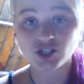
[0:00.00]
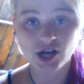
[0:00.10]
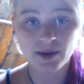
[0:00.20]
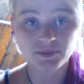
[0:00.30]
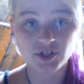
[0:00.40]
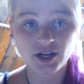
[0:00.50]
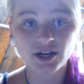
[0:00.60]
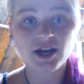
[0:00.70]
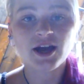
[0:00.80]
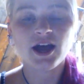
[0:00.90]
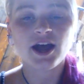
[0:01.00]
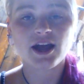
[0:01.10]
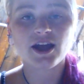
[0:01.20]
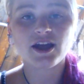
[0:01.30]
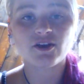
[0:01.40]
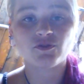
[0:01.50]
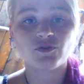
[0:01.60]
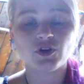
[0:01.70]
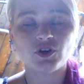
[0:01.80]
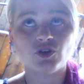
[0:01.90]
chapter, if
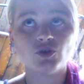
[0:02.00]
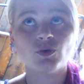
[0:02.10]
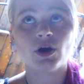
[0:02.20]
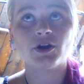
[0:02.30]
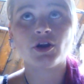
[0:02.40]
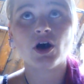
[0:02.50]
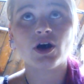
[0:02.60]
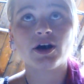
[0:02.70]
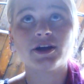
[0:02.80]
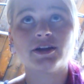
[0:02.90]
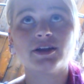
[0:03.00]
you are not